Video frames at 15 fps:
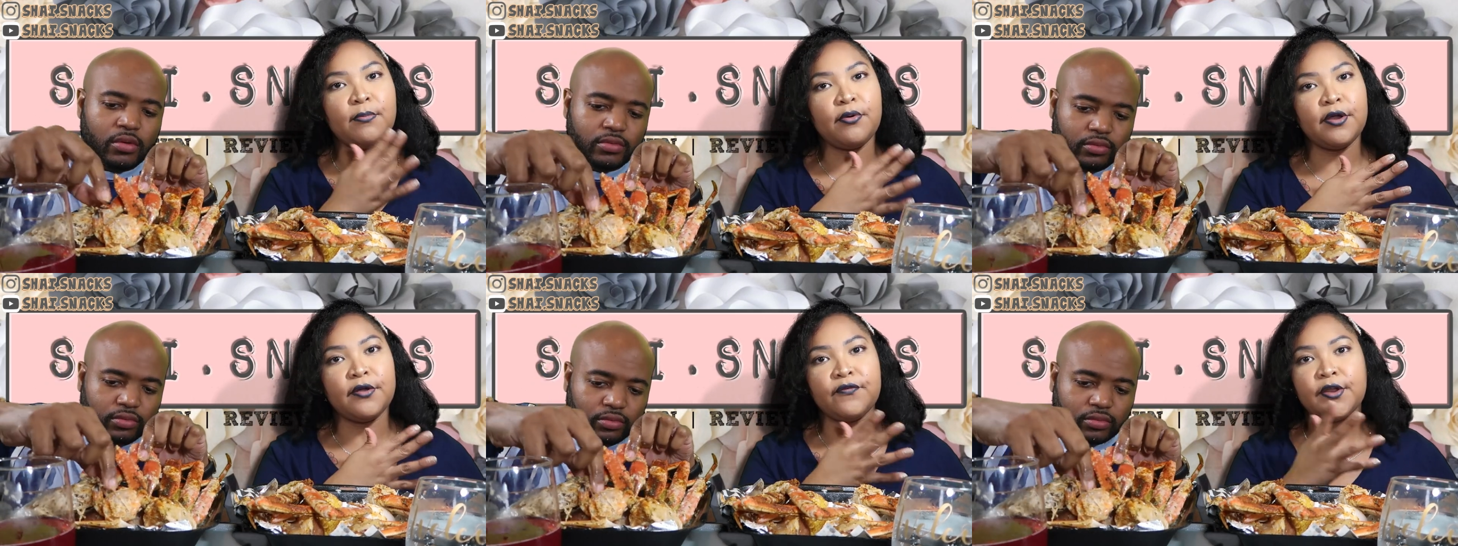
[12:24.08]
Speaker 1: your
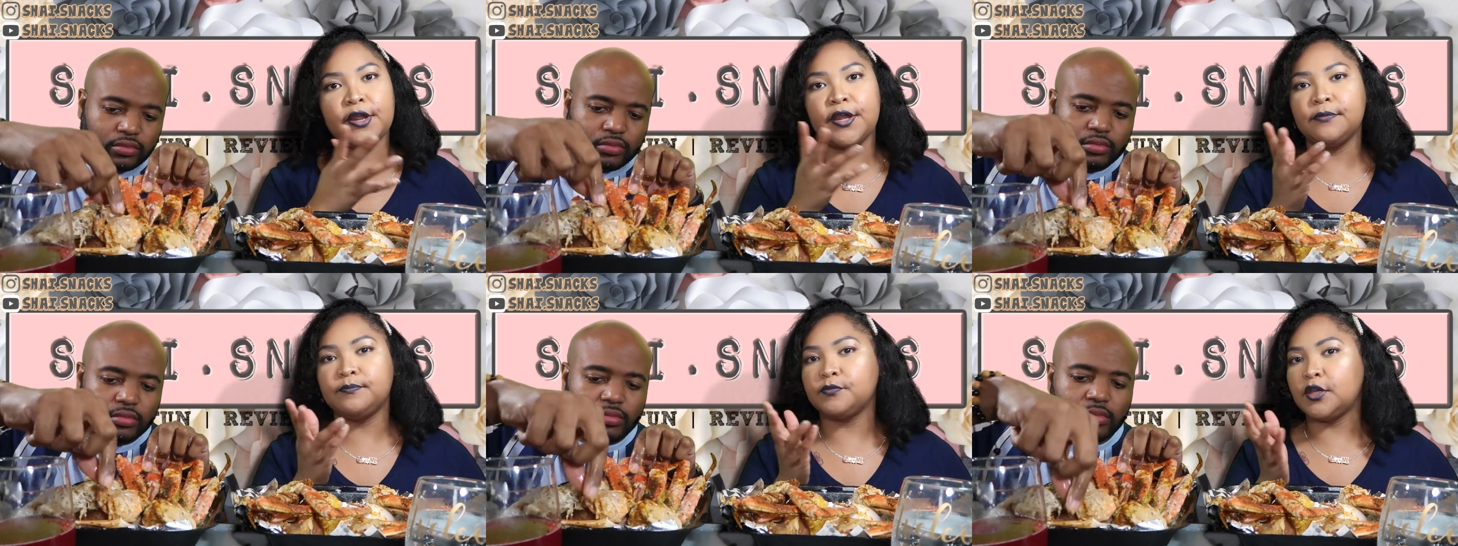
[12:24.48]

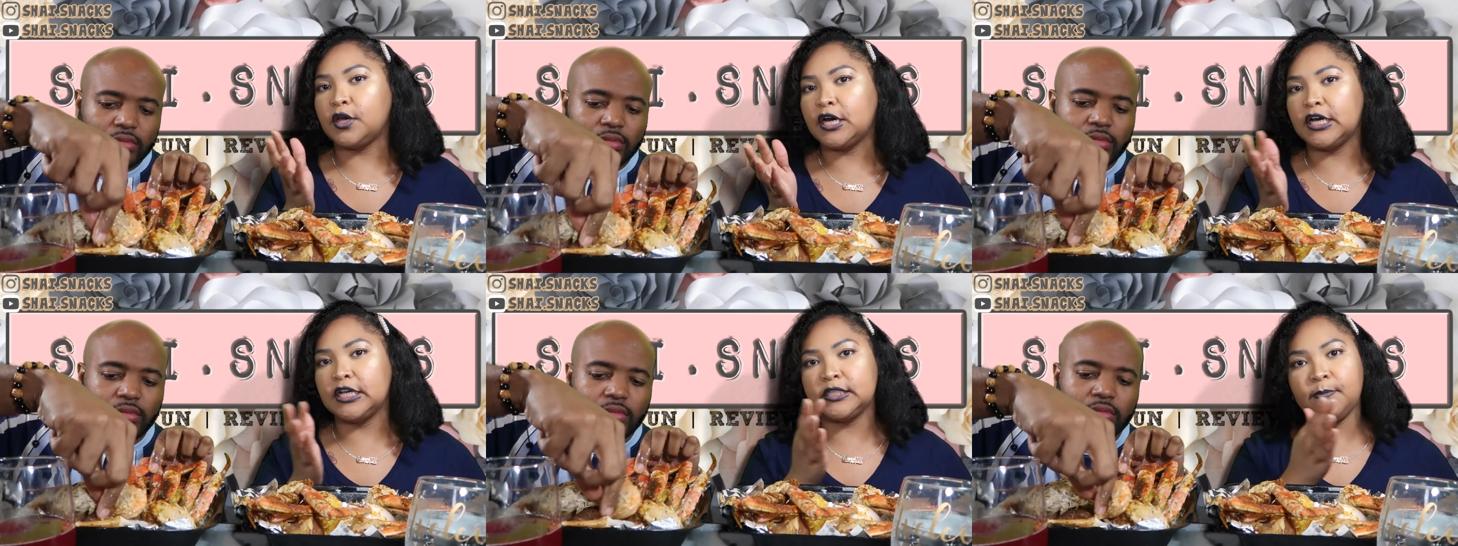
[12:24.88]
boyfriend,
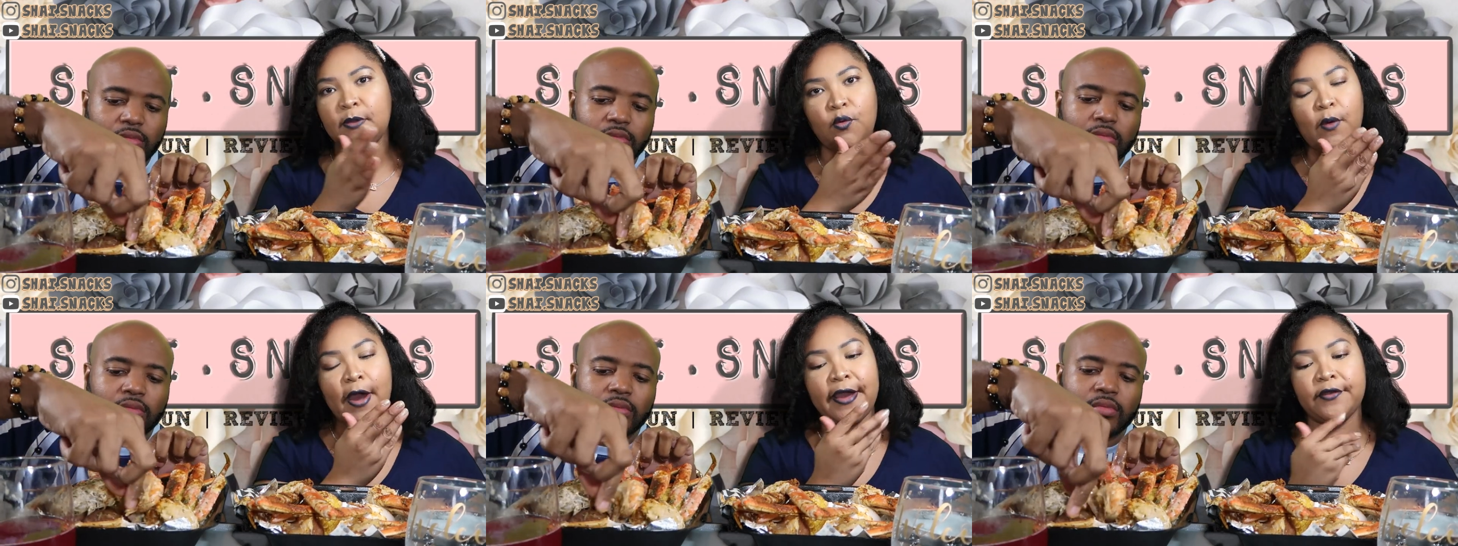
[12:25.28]

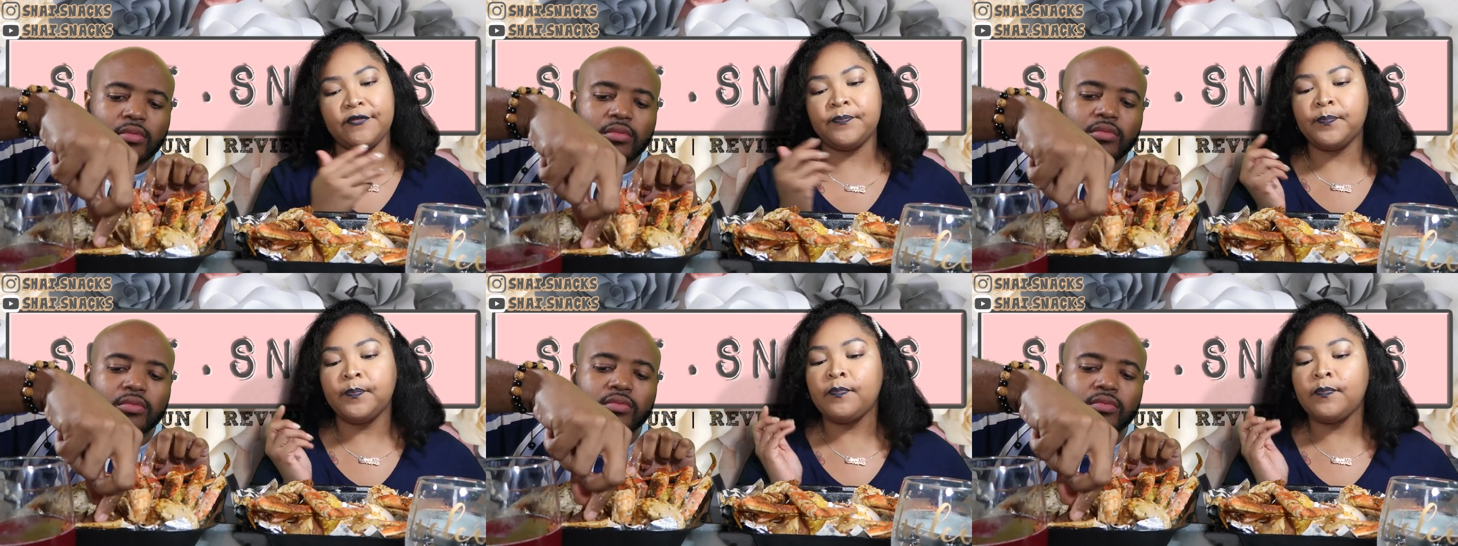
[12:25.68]
husband, wife,